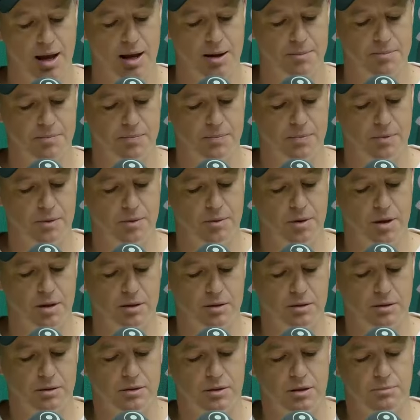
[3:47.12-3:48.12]
Yeah.
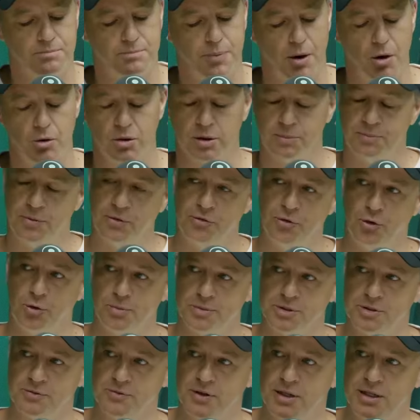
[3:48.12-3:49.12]
The bowling
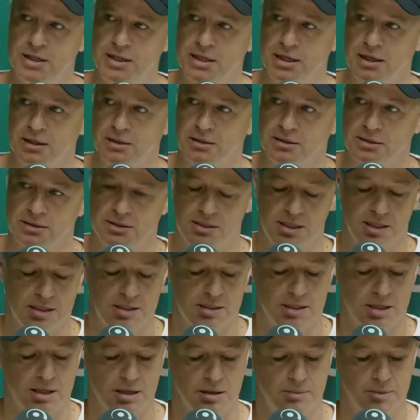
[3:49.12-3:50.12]
performance of India,
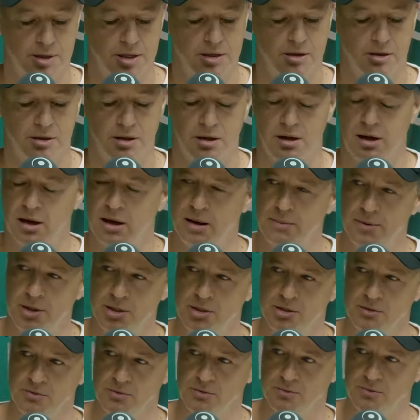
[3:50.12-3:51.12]
DC, I mean, I don't know how
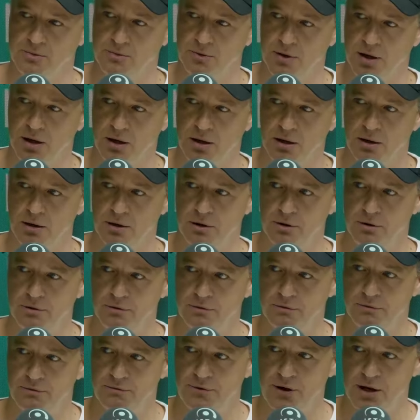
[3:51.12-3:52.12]
much
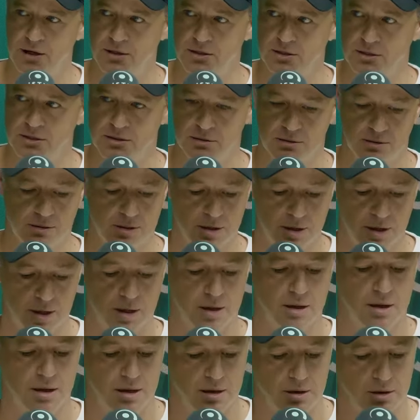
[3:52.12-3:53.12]
you've faced
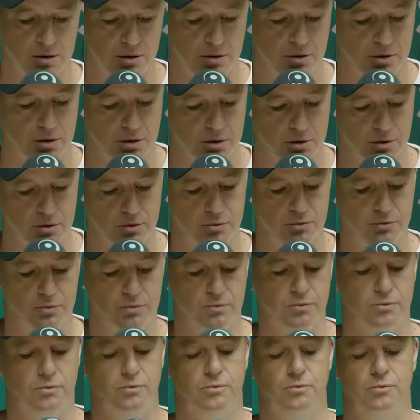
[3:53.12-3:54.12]

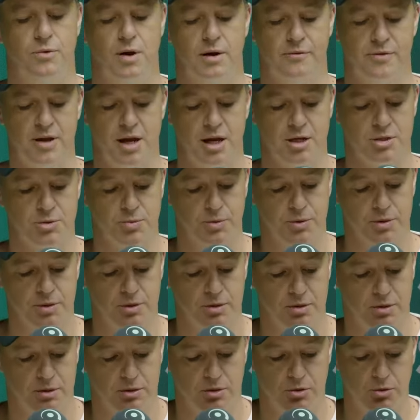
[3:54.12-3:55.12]
Ravi
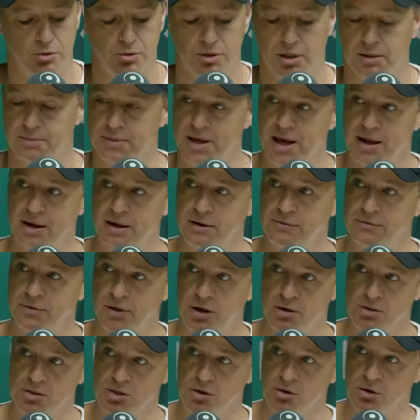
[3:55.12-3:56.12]
Ashwin, Kuldeep Yadav,
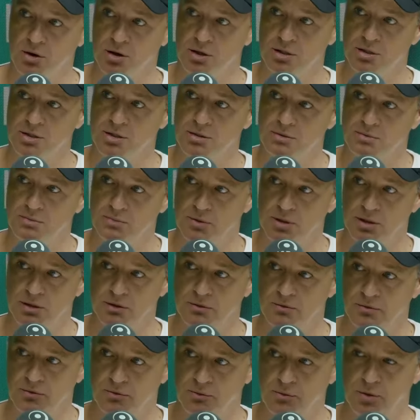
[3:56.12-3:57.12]
those guys, when
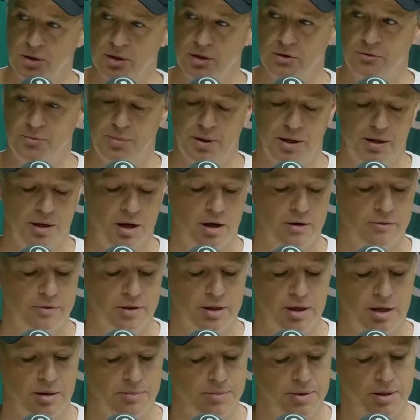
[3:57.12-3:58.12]
you've been
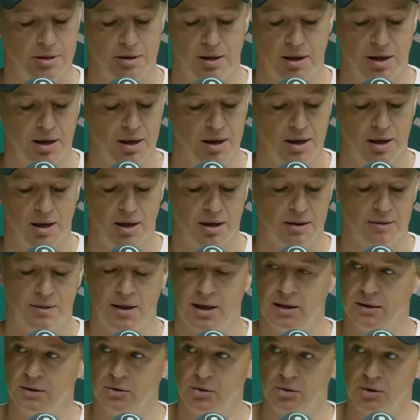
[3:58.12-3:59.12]
over there, but
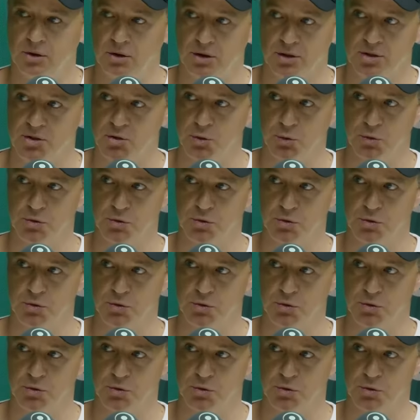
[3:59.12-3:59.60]
that looked like